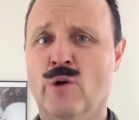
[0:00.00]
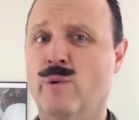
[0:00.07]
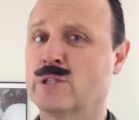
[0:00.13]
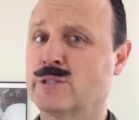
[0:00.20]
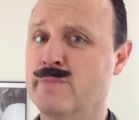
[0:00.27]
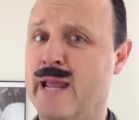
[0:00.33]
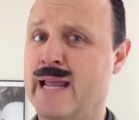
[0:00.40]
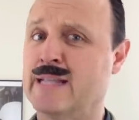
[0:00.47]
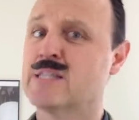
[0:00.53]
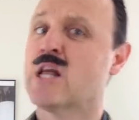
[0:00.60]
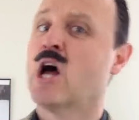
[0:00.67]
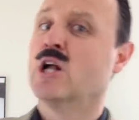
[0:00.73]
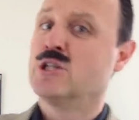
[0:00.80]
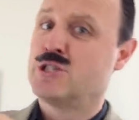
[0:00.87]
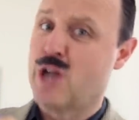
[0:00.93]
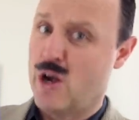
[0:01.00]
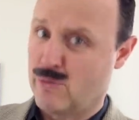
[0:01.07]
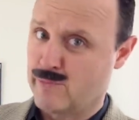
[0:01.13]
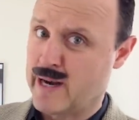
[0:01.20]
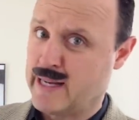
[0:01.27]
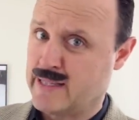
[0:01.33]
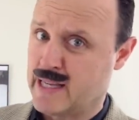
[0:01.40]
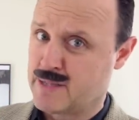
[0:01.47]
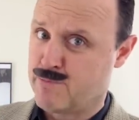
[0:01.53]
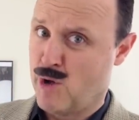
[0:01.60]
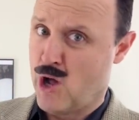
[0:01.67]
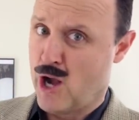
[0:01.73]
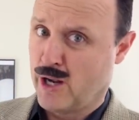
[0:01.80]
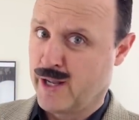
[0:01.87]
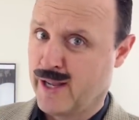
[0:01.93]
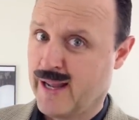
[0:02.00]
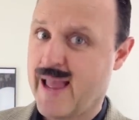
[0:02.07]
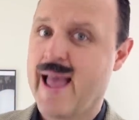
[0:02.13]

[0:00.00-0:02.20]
which means don't read this book,